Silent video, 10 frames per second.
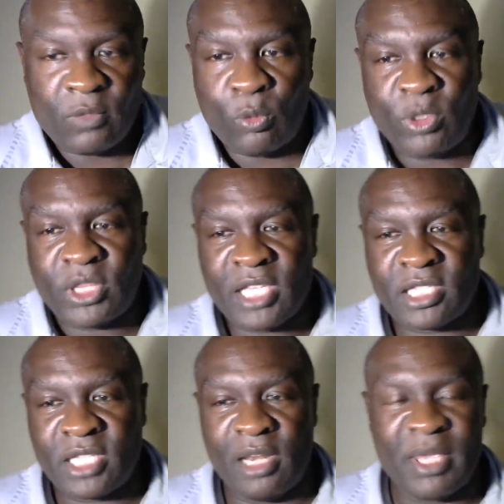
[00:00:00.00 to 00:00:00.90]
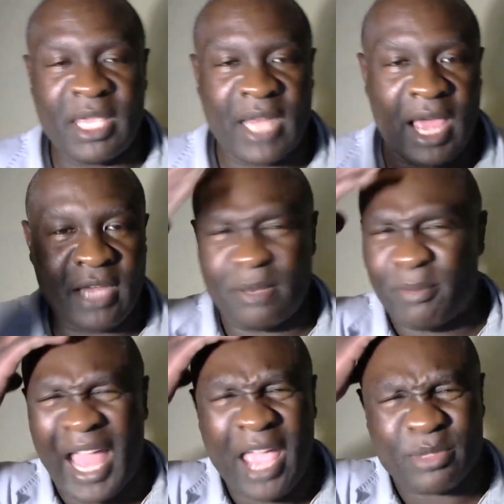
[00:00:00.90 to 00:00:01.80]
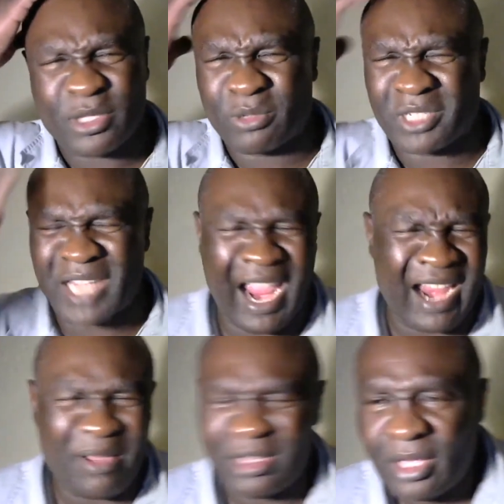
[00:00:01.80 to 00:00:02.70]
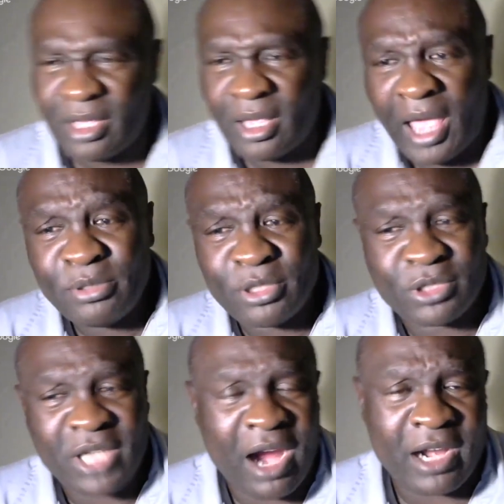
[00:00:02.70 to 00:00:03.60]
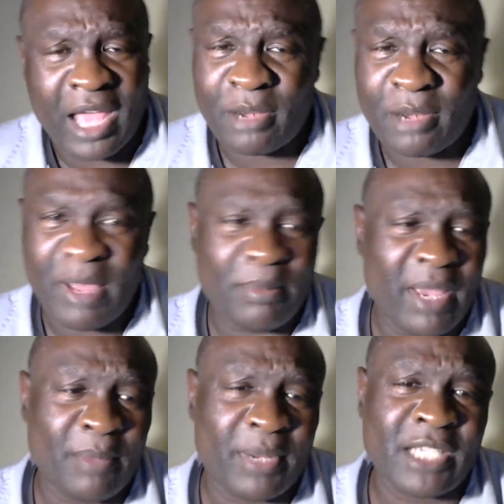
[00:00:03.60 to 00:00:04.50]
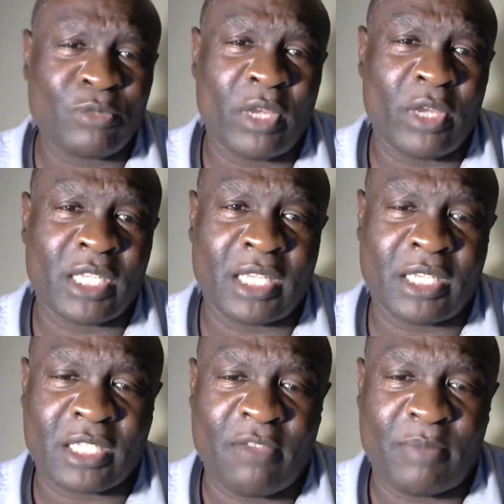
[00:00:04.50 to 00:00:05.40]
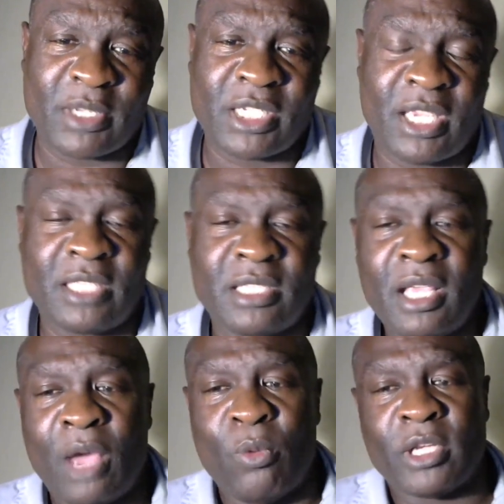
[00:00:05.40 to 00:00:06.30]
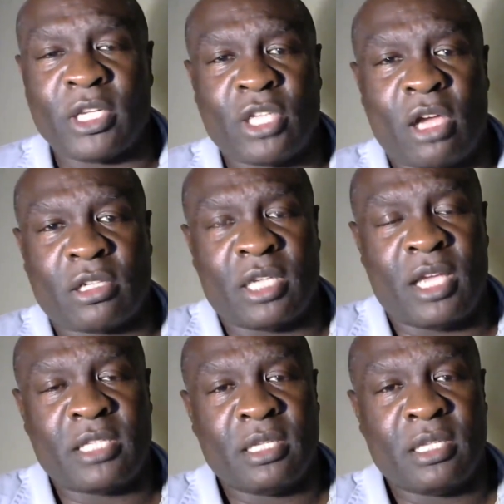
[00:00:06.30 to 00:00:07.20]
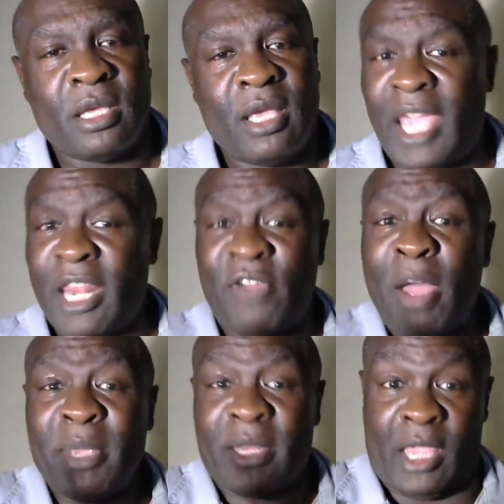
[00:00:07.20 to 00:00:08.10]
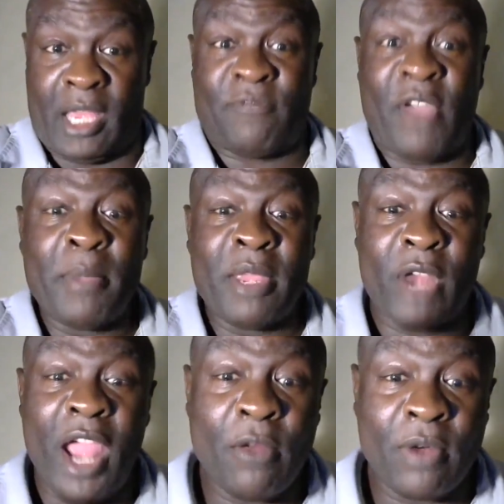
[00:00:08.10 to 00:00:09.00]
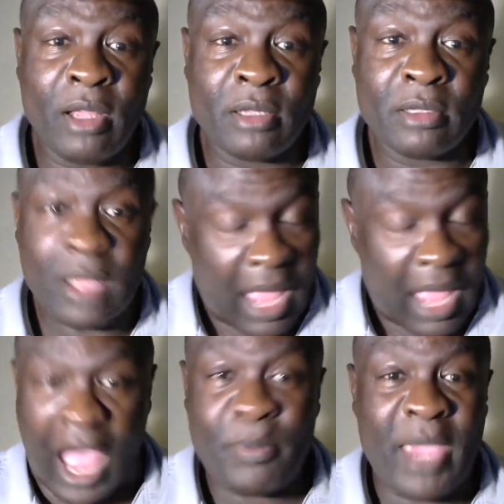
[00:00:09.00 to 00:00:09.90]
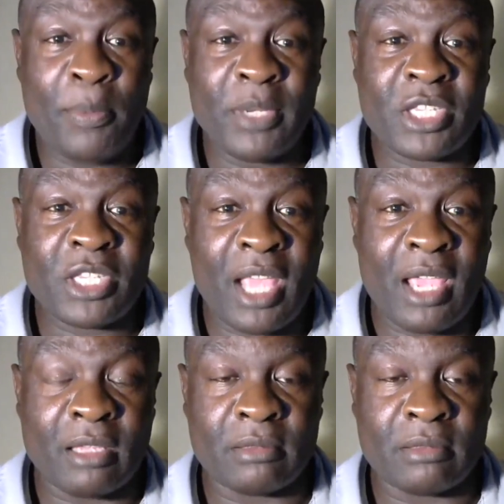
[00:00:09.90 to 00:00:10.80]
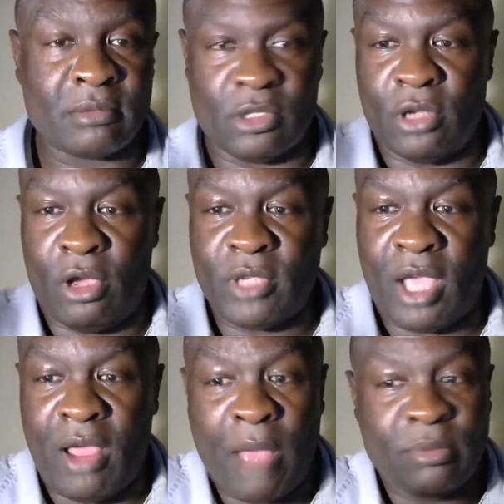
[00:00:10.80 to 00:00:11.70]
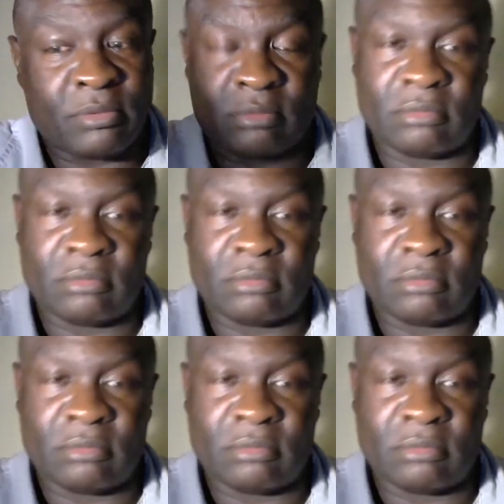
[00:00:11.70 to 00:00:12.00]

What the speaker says: With that said, let me get out of here, man. I am so tired. I'm so tired out of my mind, but I just wanted to get this off my chest. I wanted to talk to us. And if I'm in error, I'll be happy to say, you know, y'all,